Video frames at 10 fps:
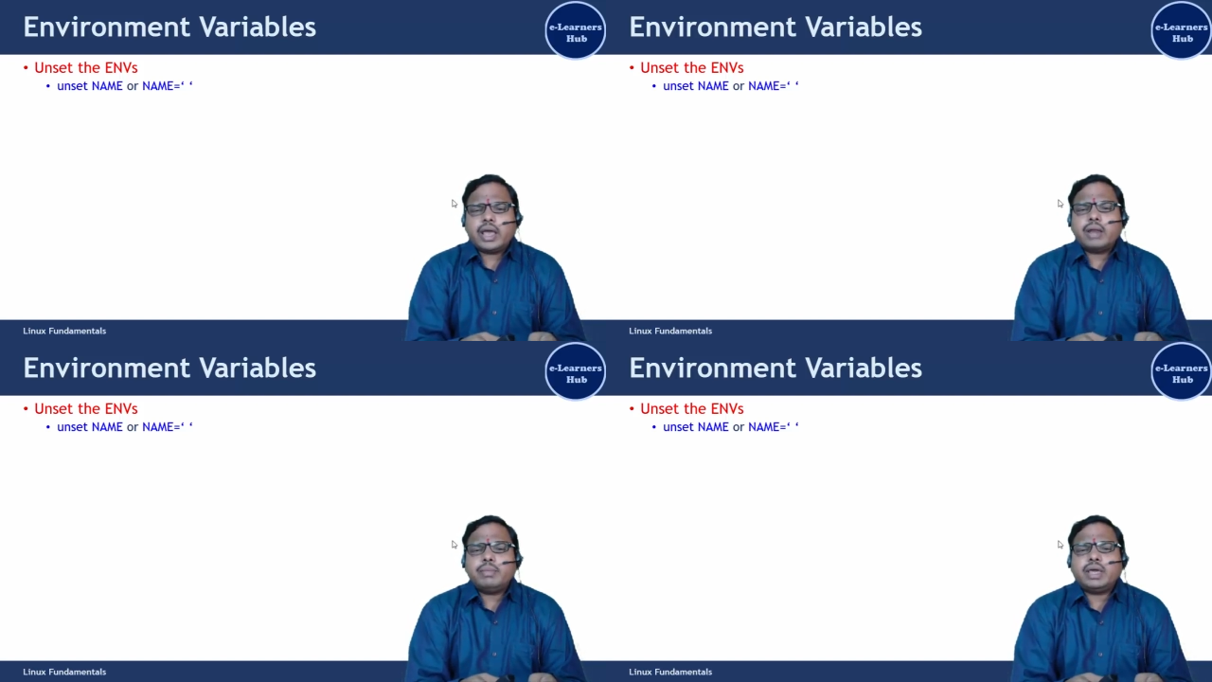
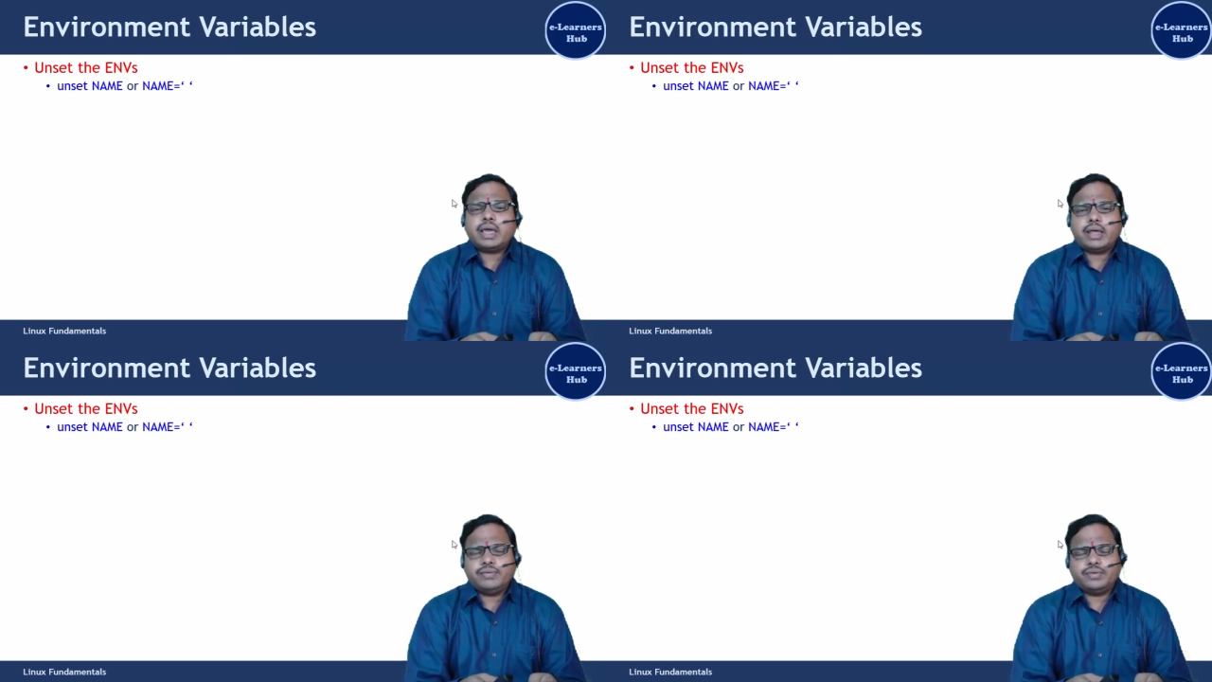can be
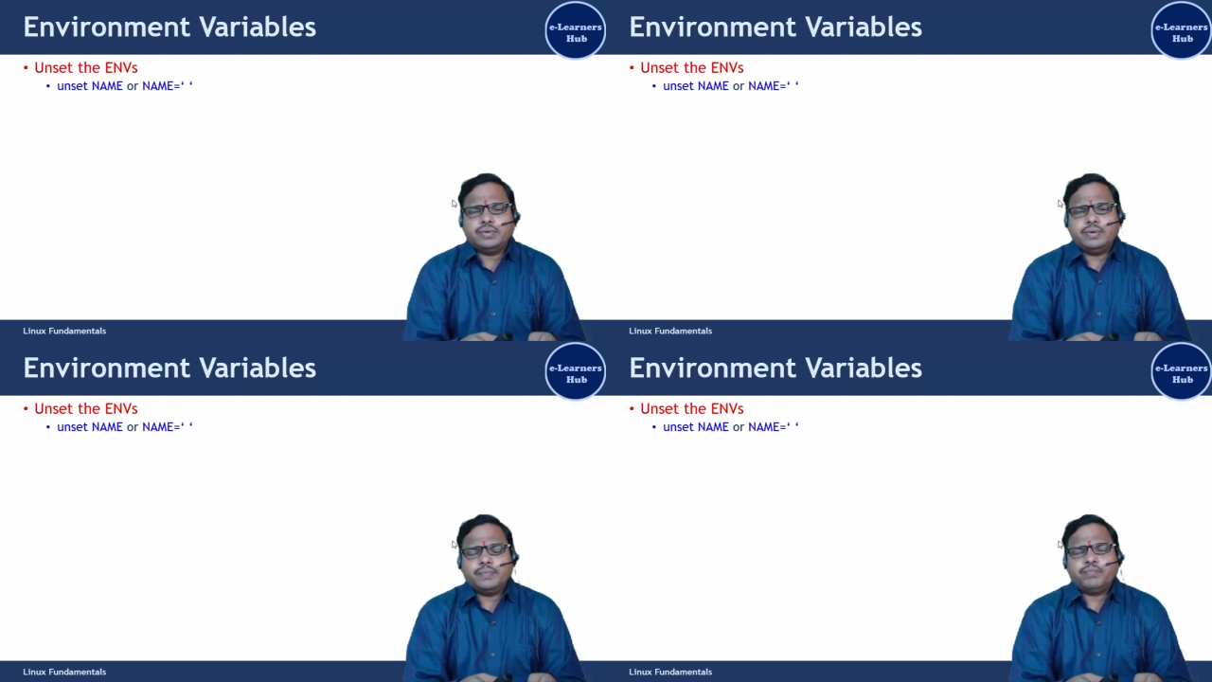
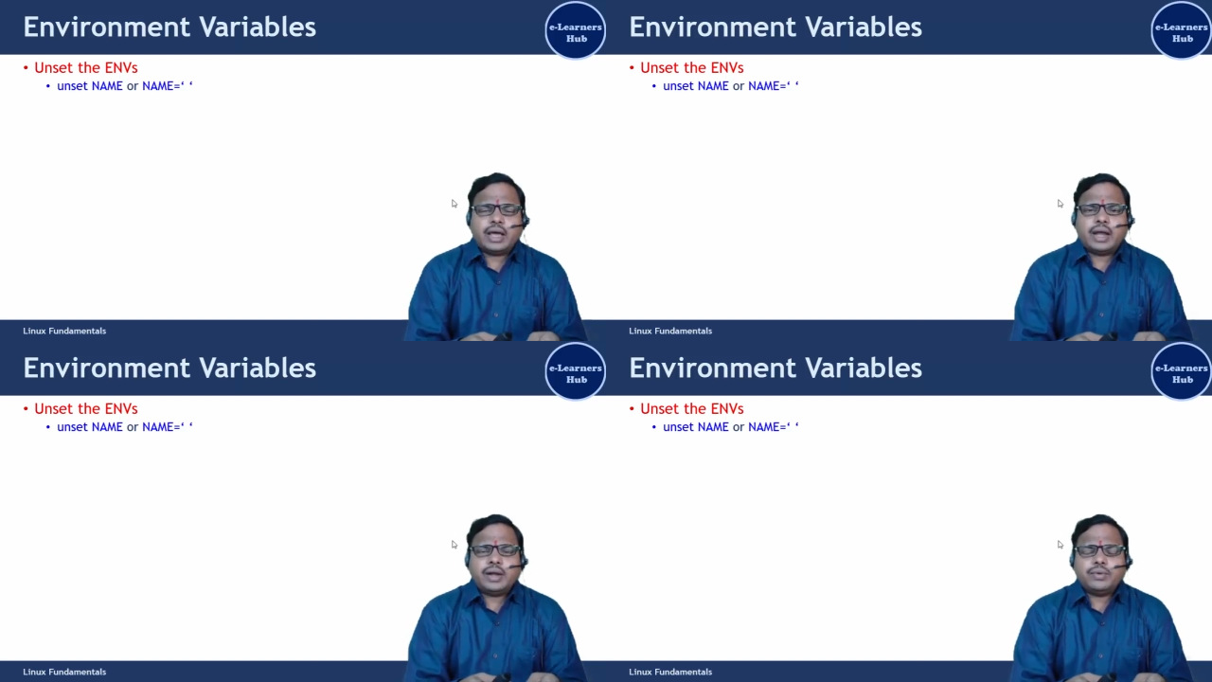cancelled
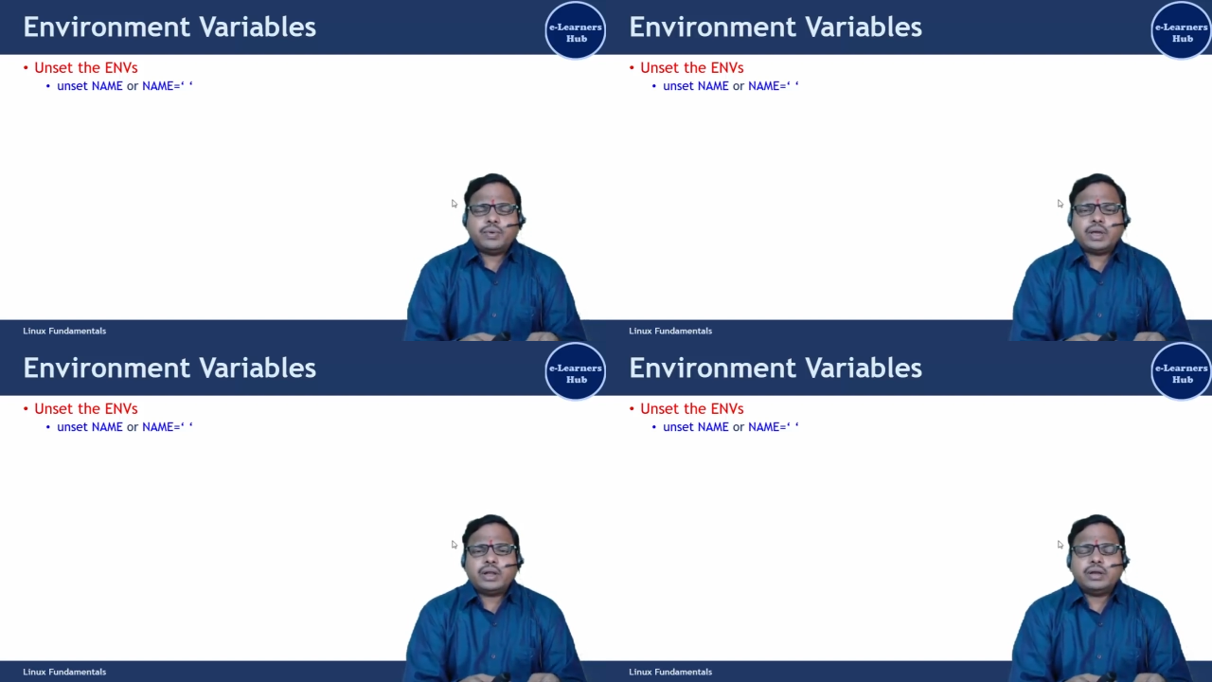and
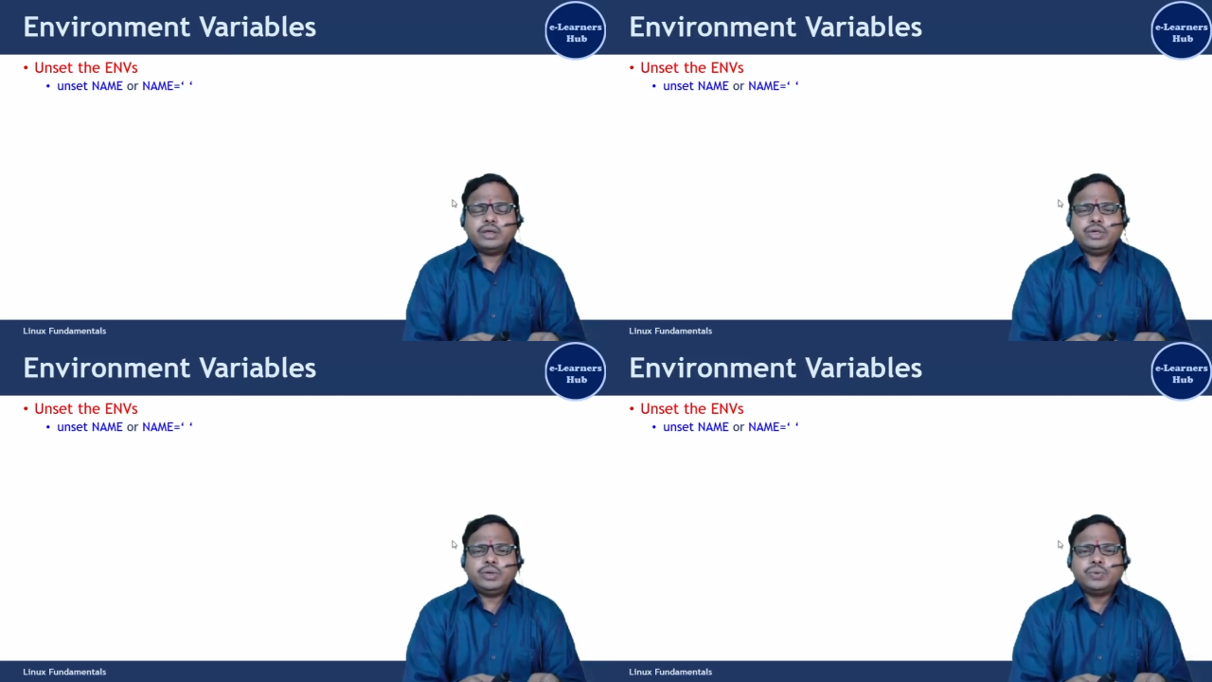you can
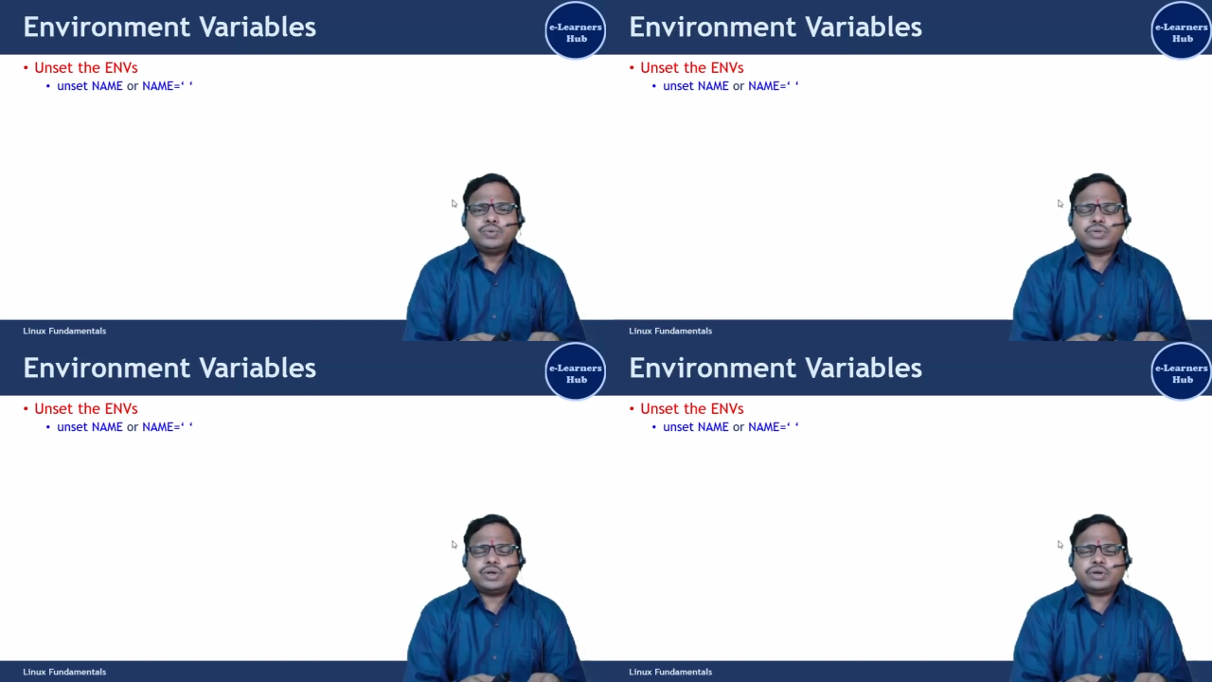
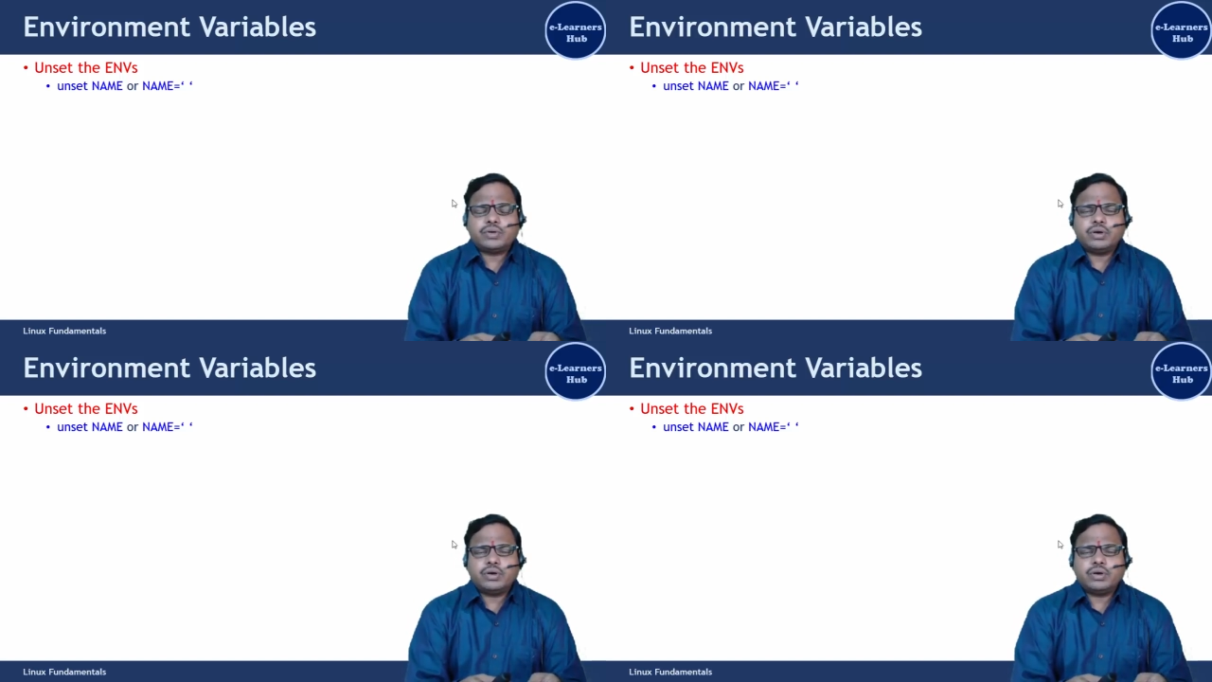use it.